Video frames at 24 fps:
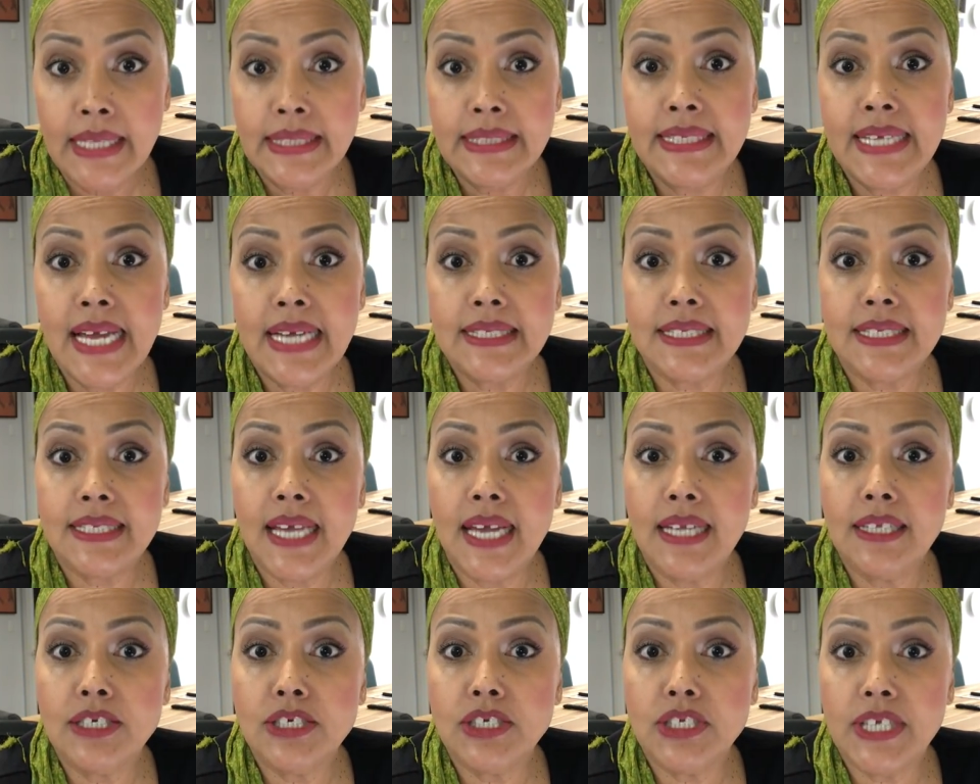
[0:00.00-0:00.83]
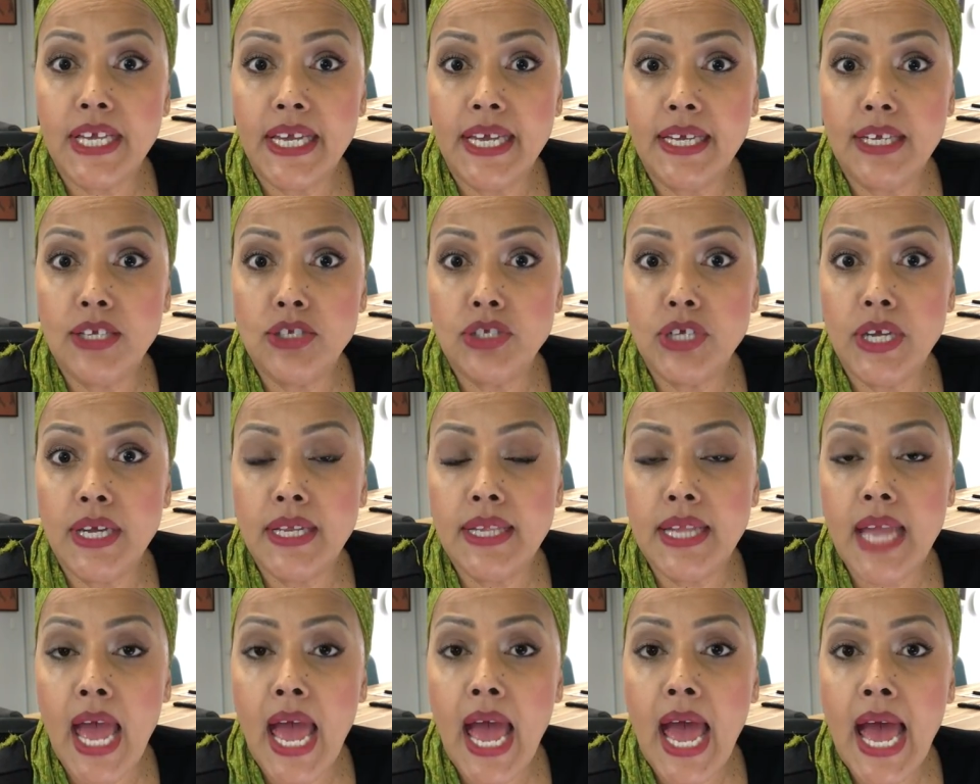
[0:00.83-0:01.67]
That seller's
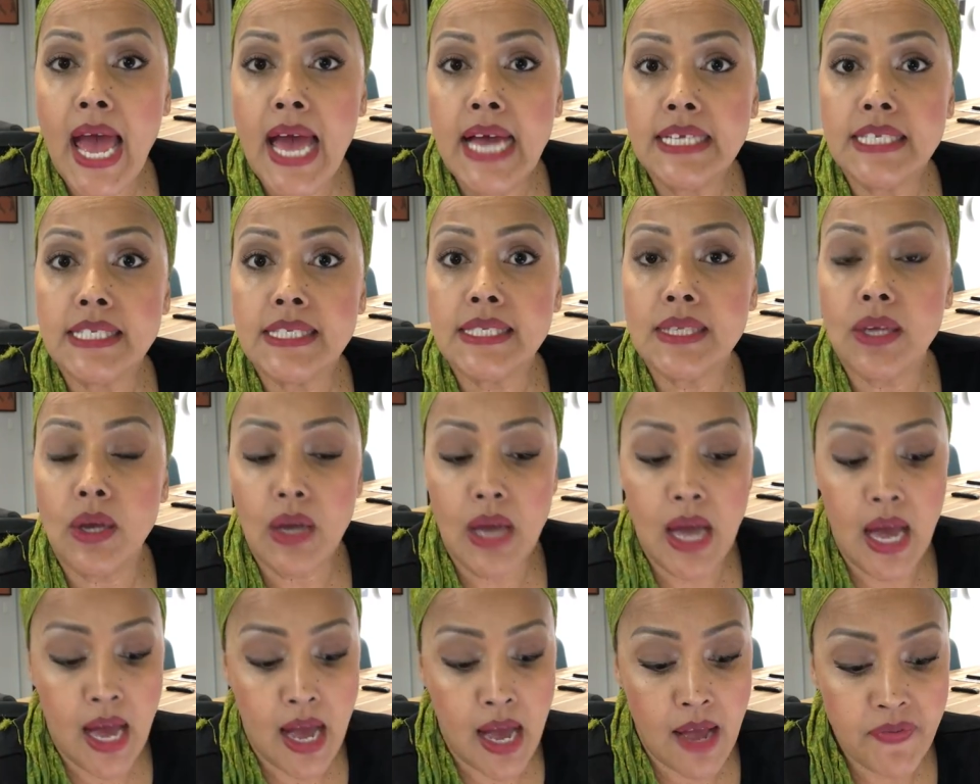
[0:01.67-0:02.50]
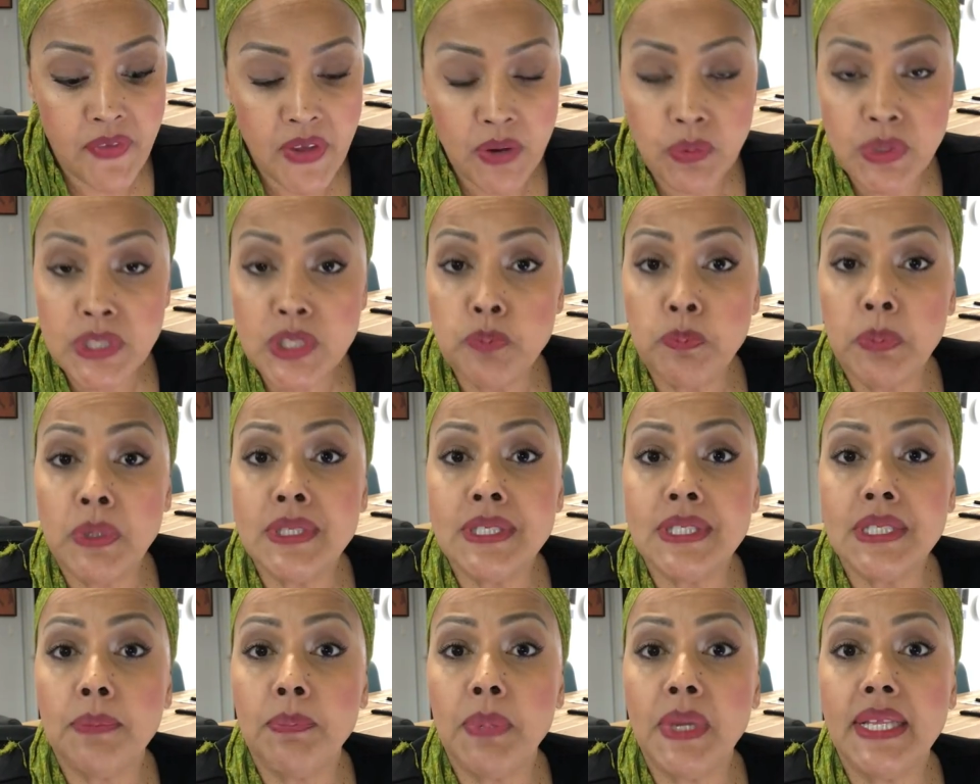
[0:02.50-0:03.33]
agent has the
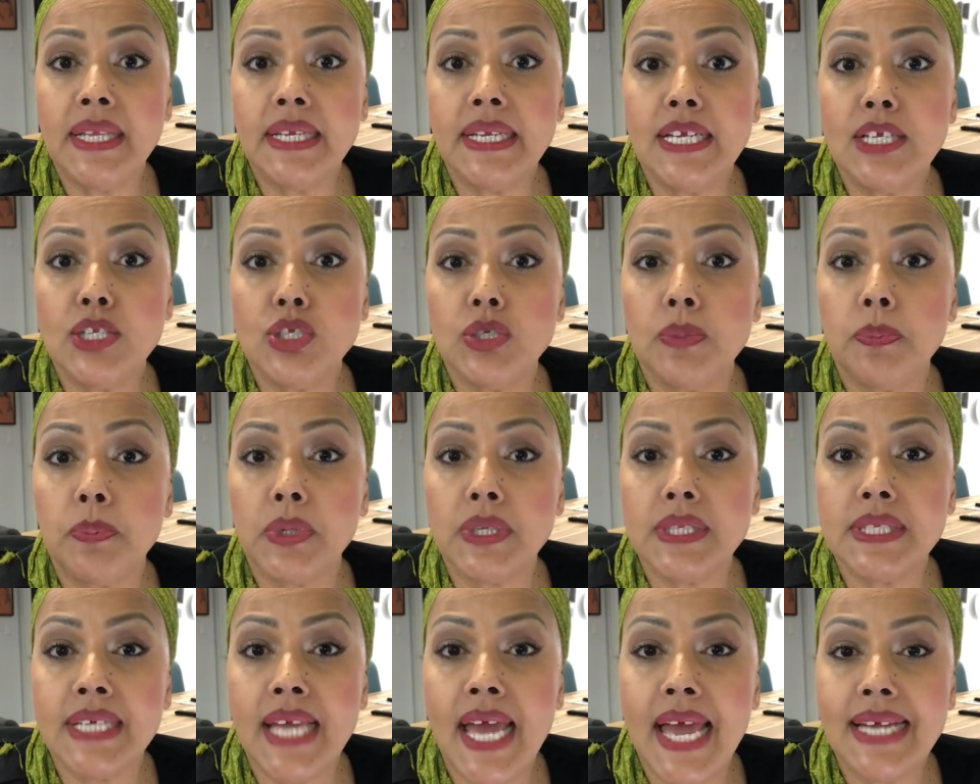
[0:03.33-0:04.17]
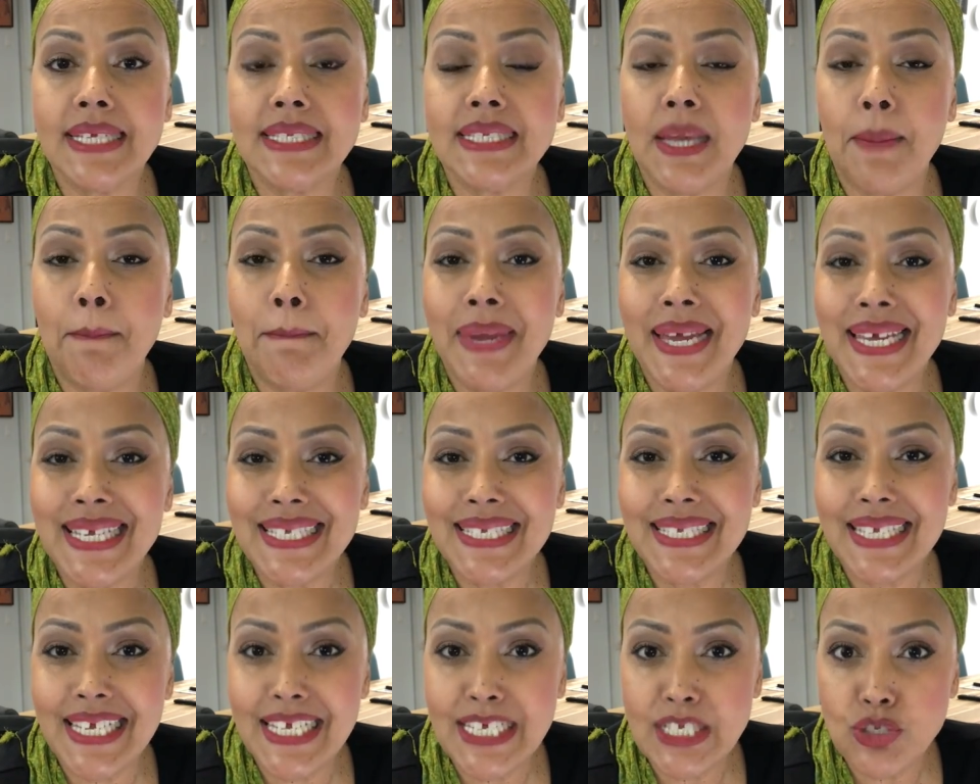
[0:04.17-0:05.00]
responsibility to protect the
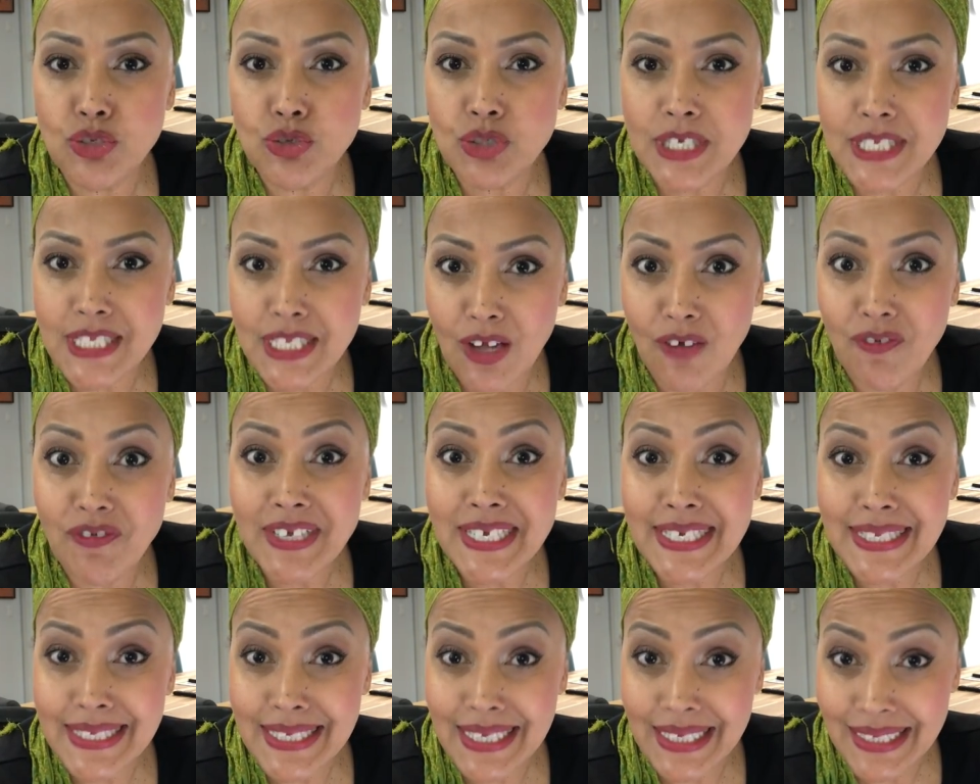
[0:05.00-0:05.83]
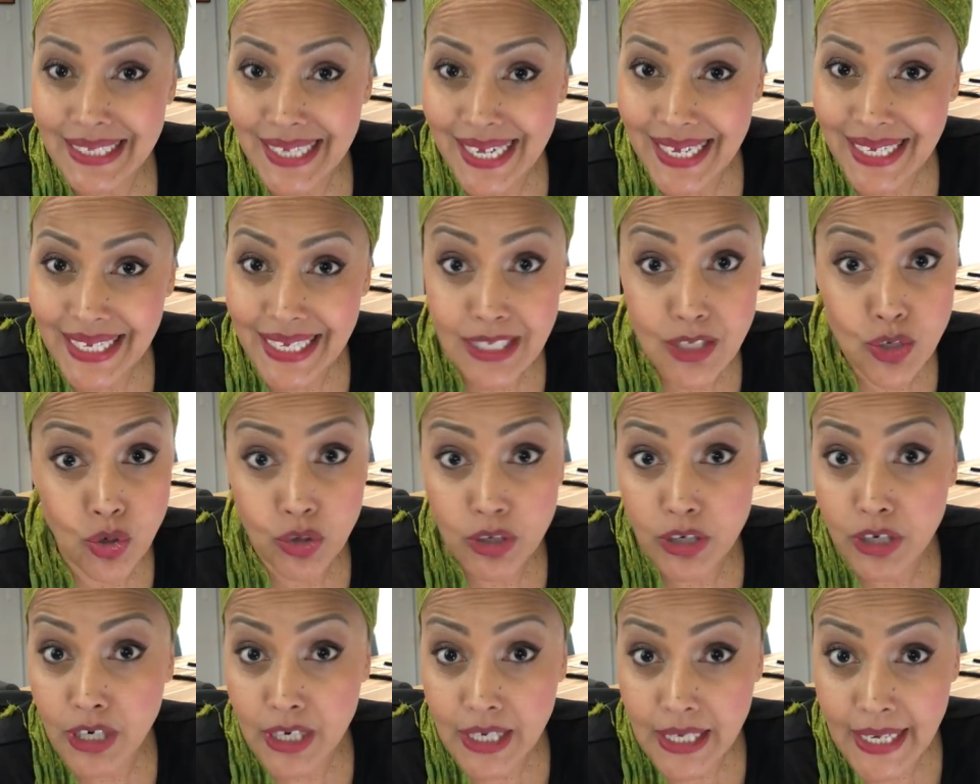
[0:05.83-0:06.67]
best interest of his client
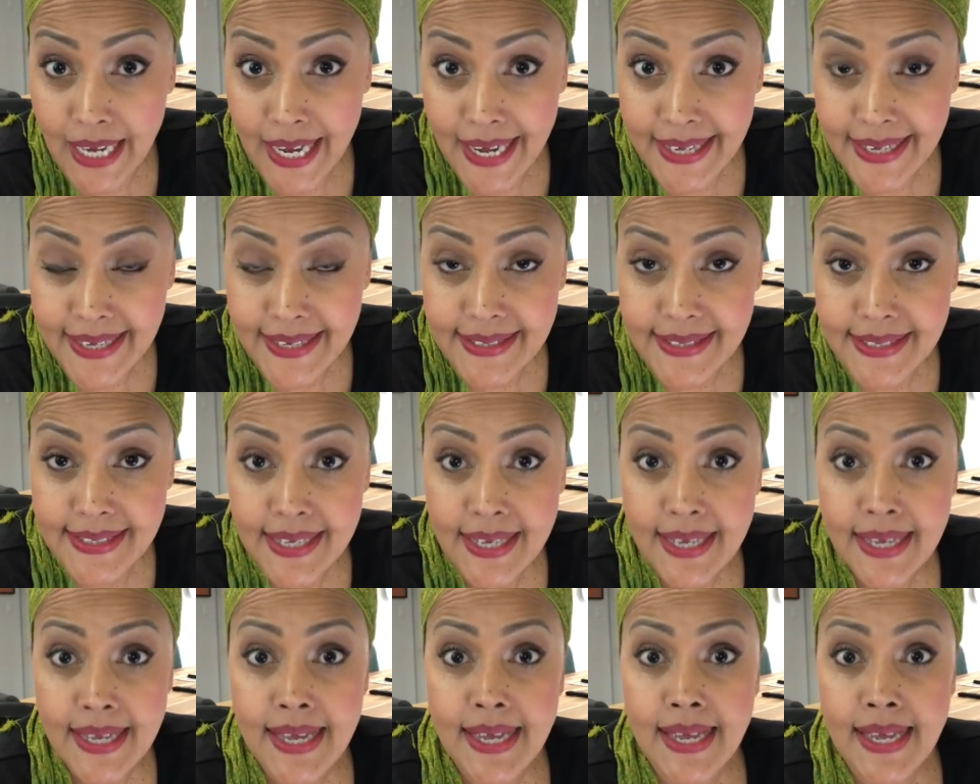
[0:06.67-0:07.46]
or her client,